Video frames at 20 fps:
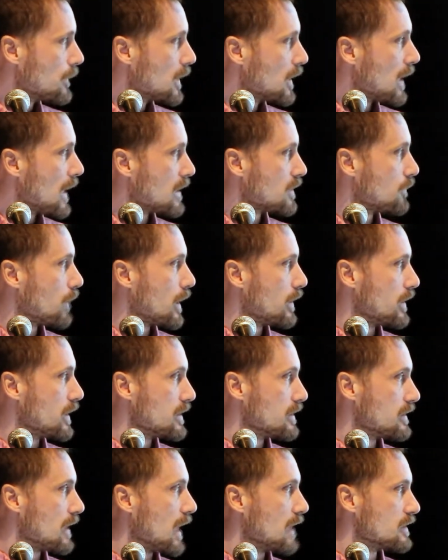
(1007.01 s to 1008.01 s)
classifier in the
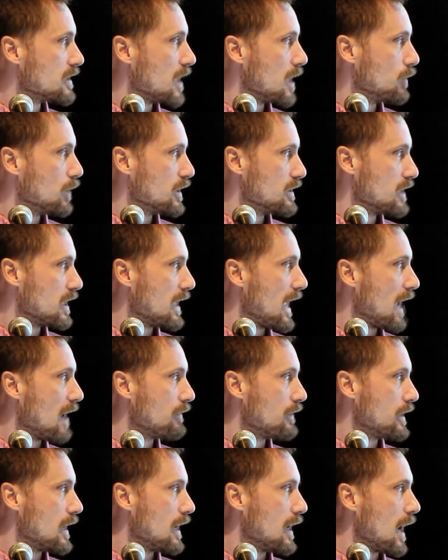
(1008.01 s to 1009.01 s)
ensemble is going to
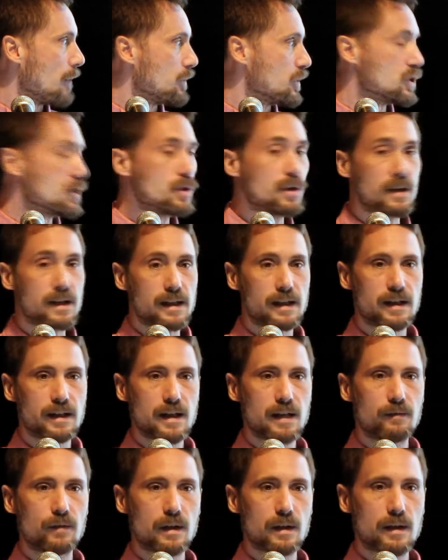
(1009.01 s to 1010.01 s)
have the opportunity to
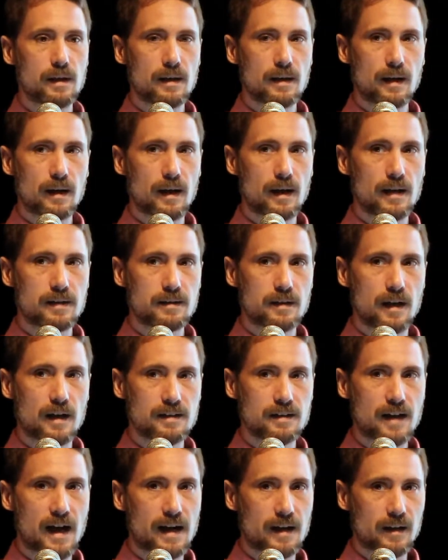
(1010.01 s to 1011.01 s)
even
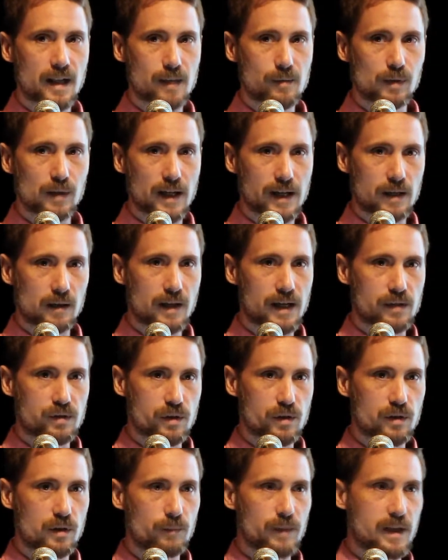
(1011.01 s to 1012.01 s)
assign a label like
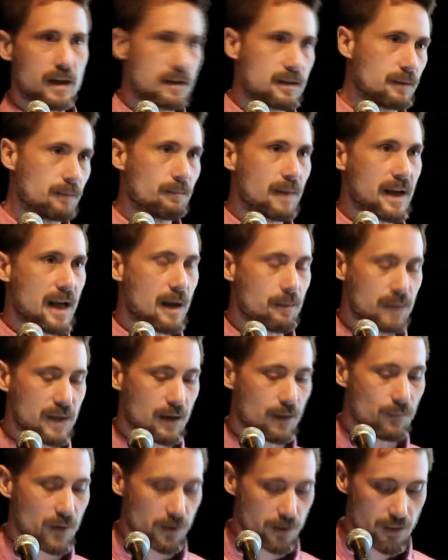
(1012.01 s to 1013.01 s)
electrical, because it may not
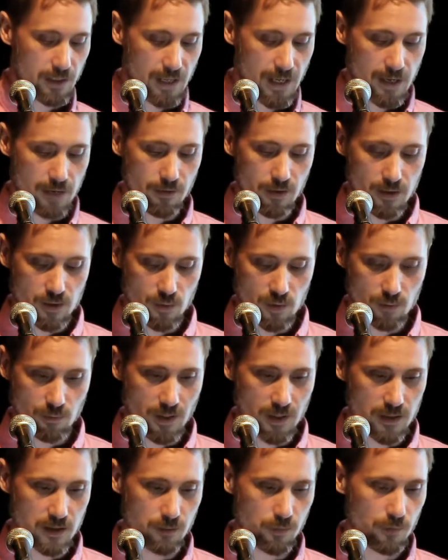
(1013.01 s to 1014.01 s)
be among the k that it's
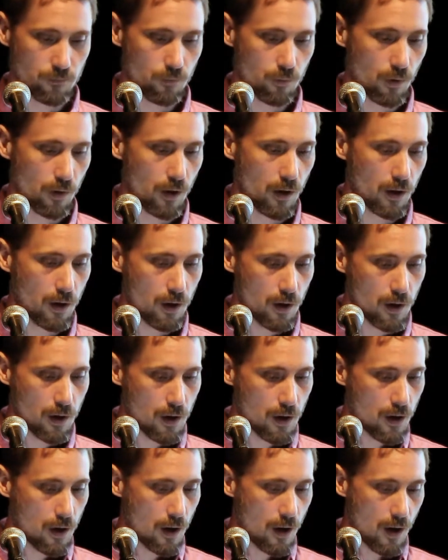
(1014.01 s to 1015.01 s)
responsible for.
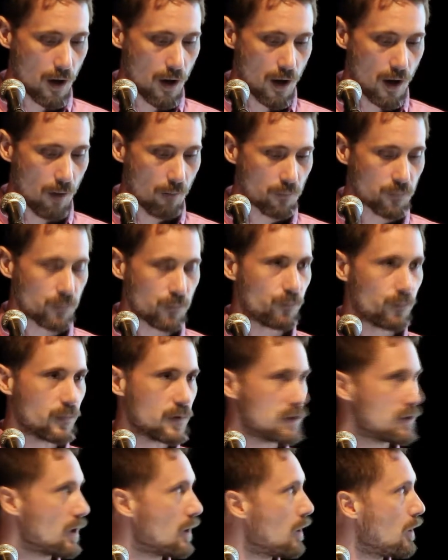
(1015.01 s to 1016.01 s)

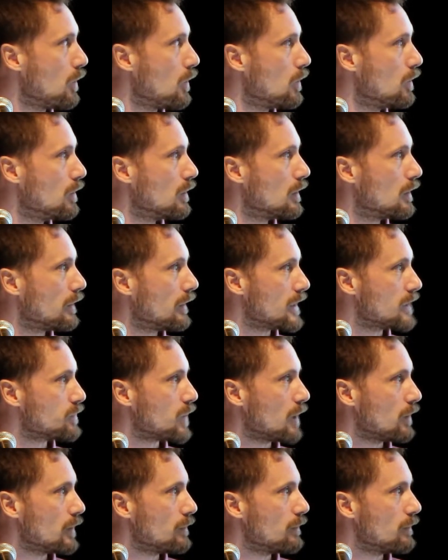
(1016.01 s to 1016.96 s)
So that's probably